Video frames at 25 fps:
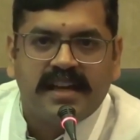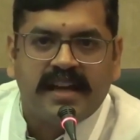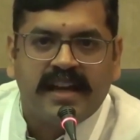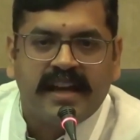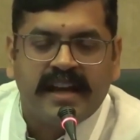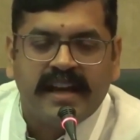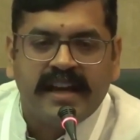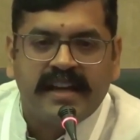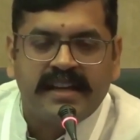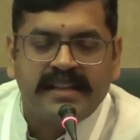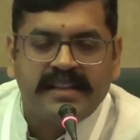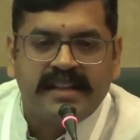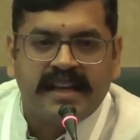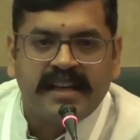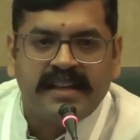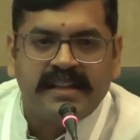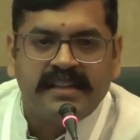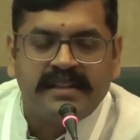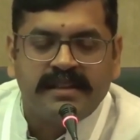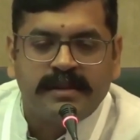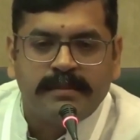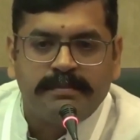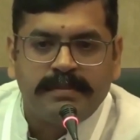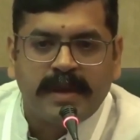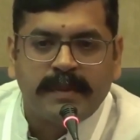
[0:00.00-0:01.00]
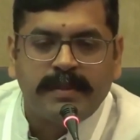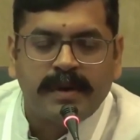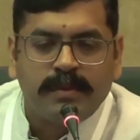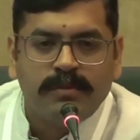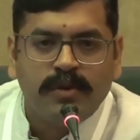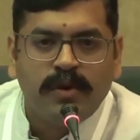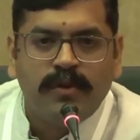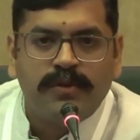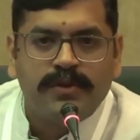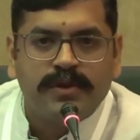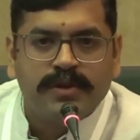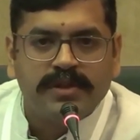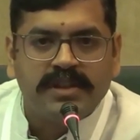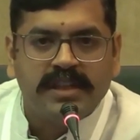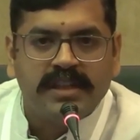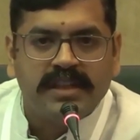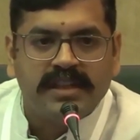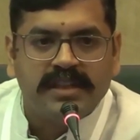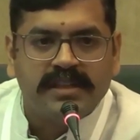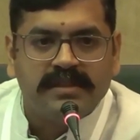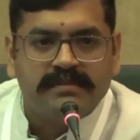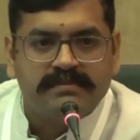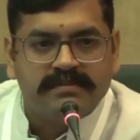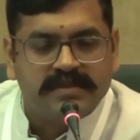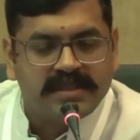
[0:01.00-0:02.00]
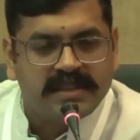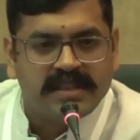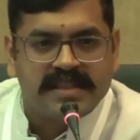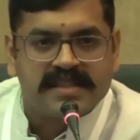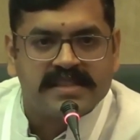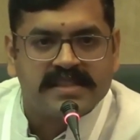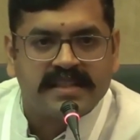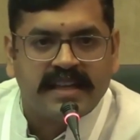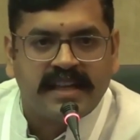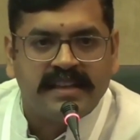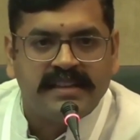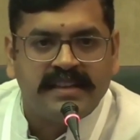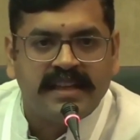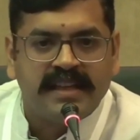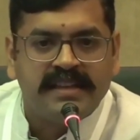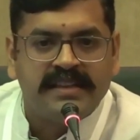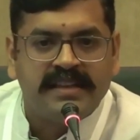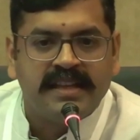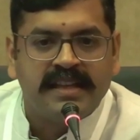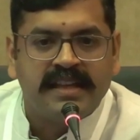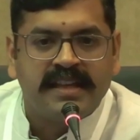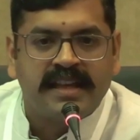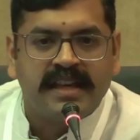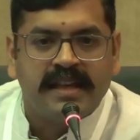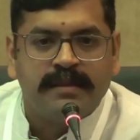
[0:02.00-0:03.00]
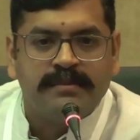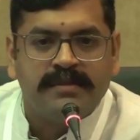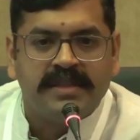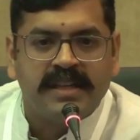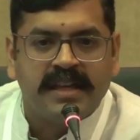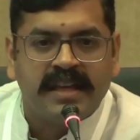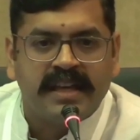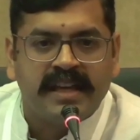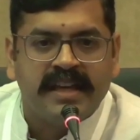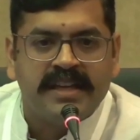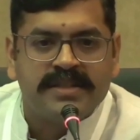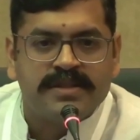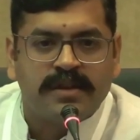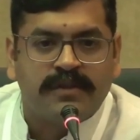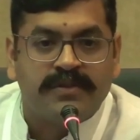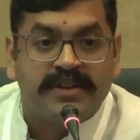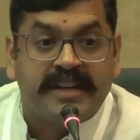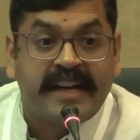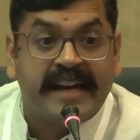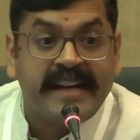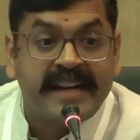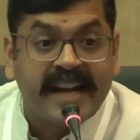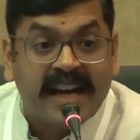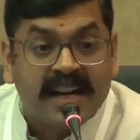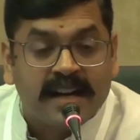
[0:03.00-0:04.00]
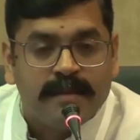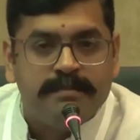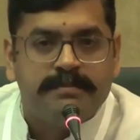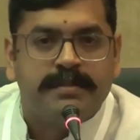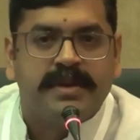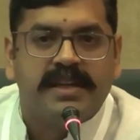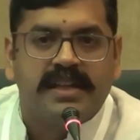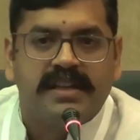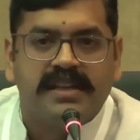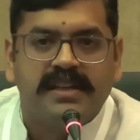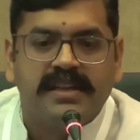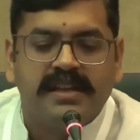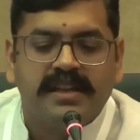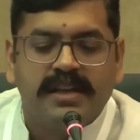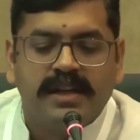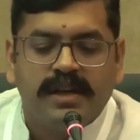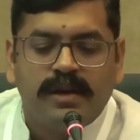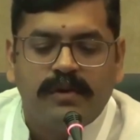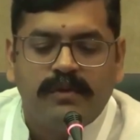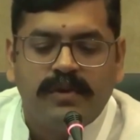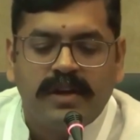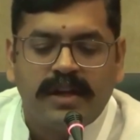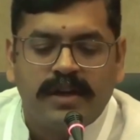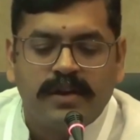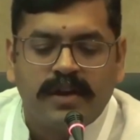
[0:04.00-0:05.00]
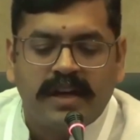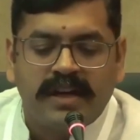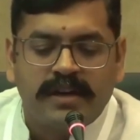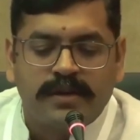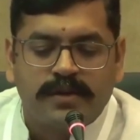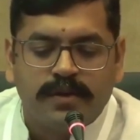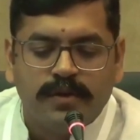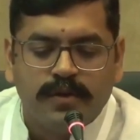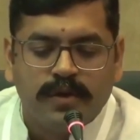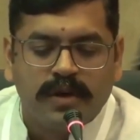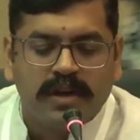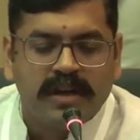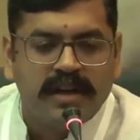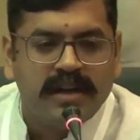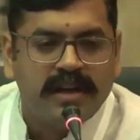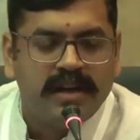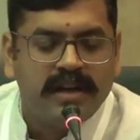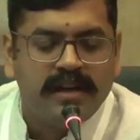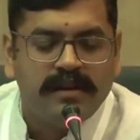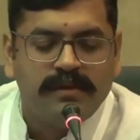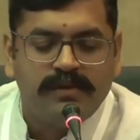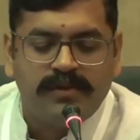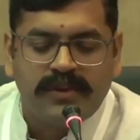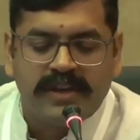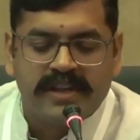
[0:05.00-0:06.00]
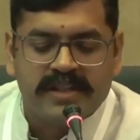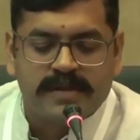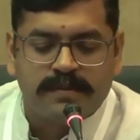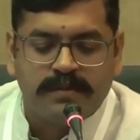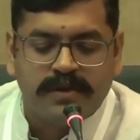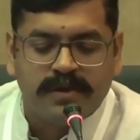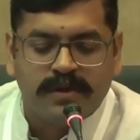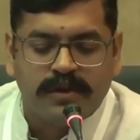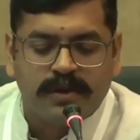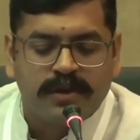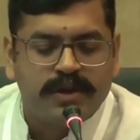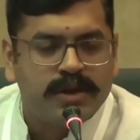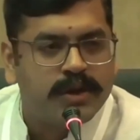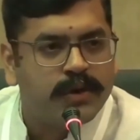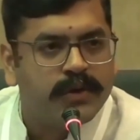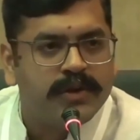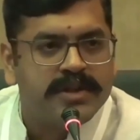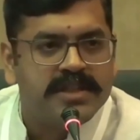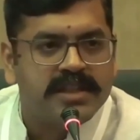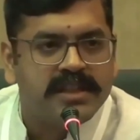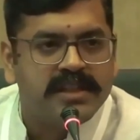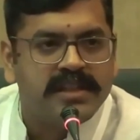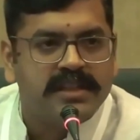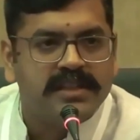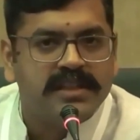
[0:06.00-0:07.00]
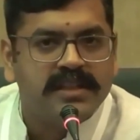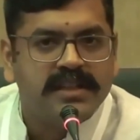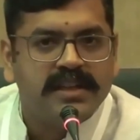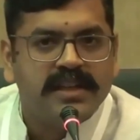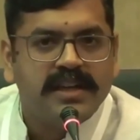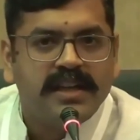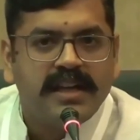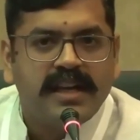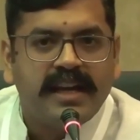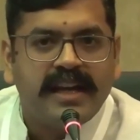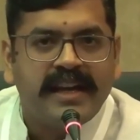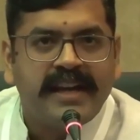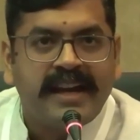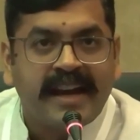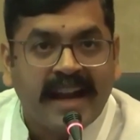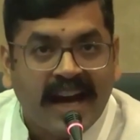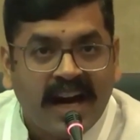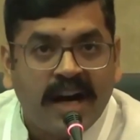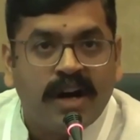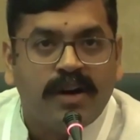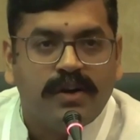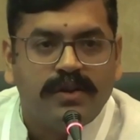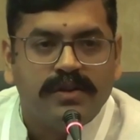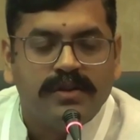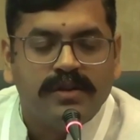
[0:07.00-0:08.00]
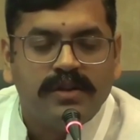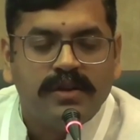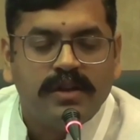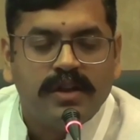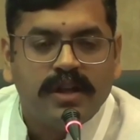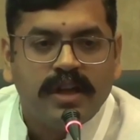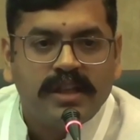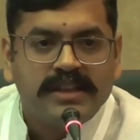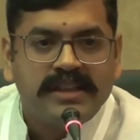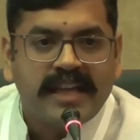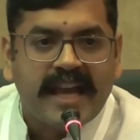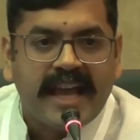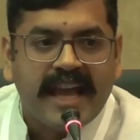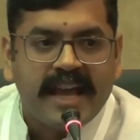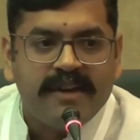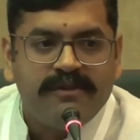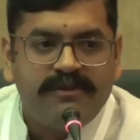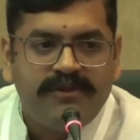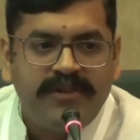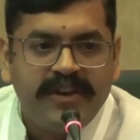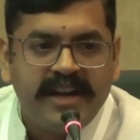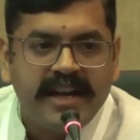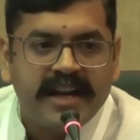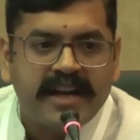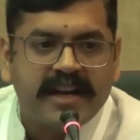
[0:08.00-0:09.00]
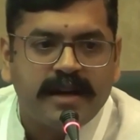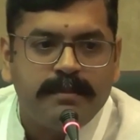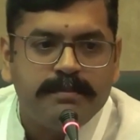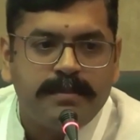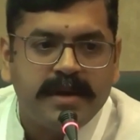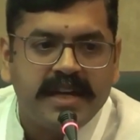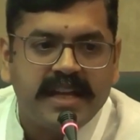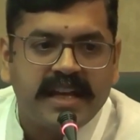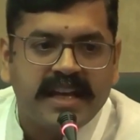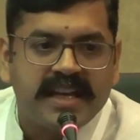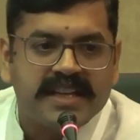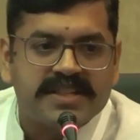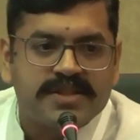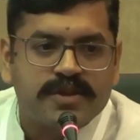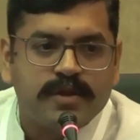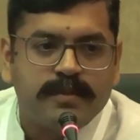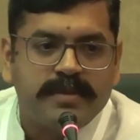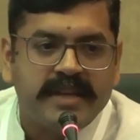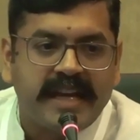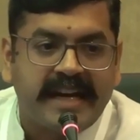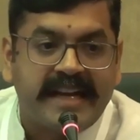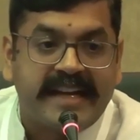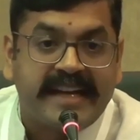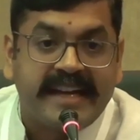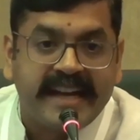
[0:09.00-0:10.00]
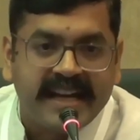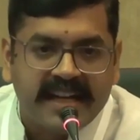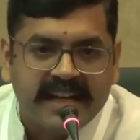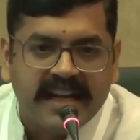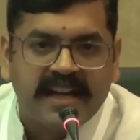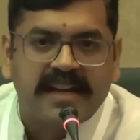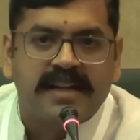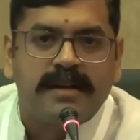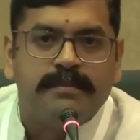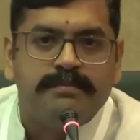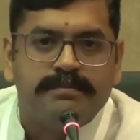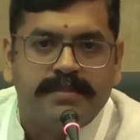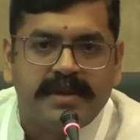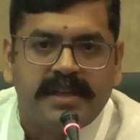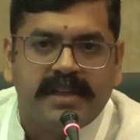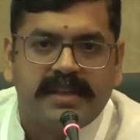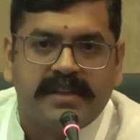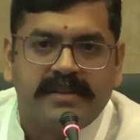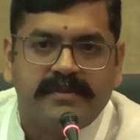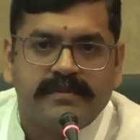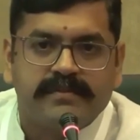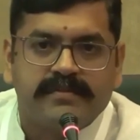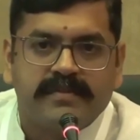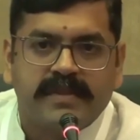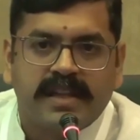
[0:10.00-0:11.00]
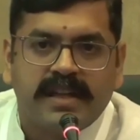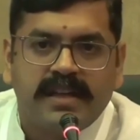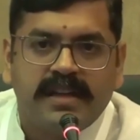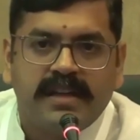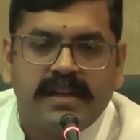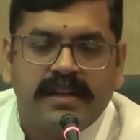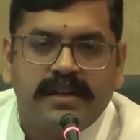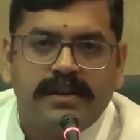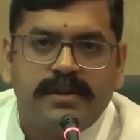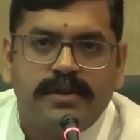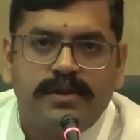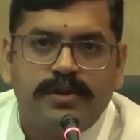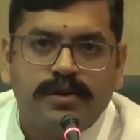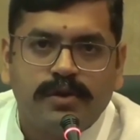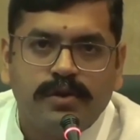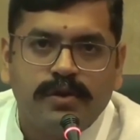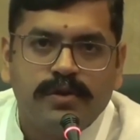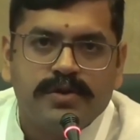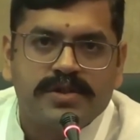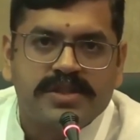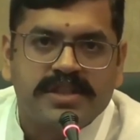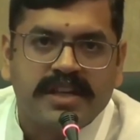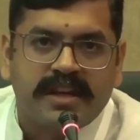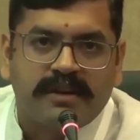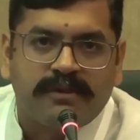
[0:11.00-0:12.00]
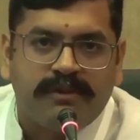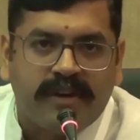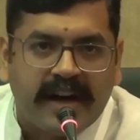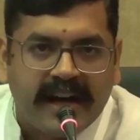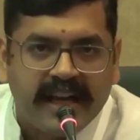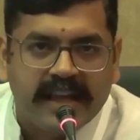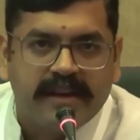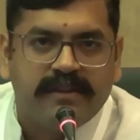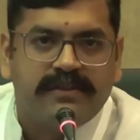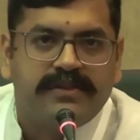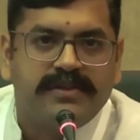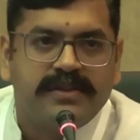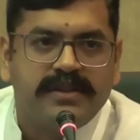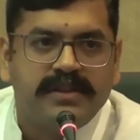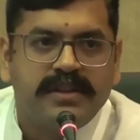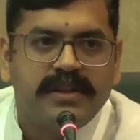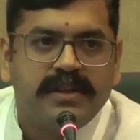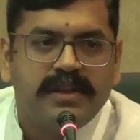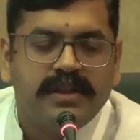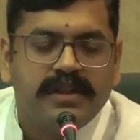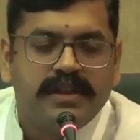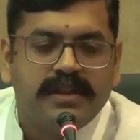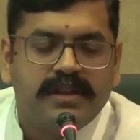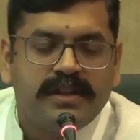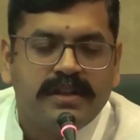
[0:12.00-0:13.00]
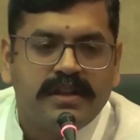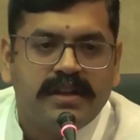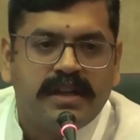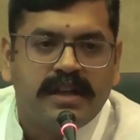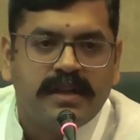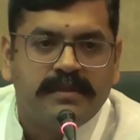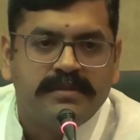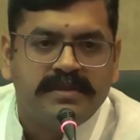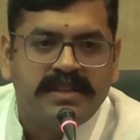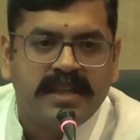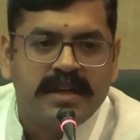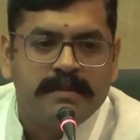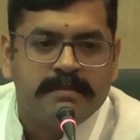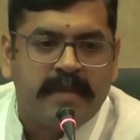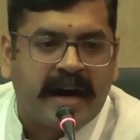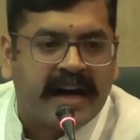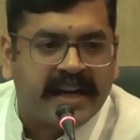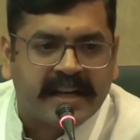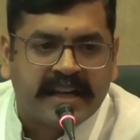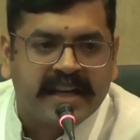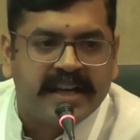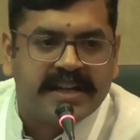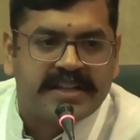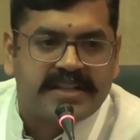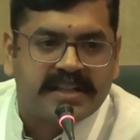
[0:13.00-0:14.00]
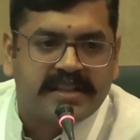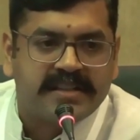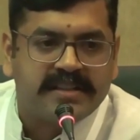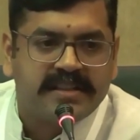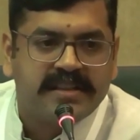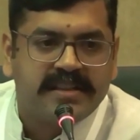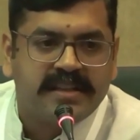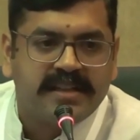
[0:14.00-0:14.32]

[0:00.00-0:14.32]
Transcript: And then people moved to this, and then they came the age of data company, where you had Google, Facebook, Twitter, and now every company has to be a data company to survive the market,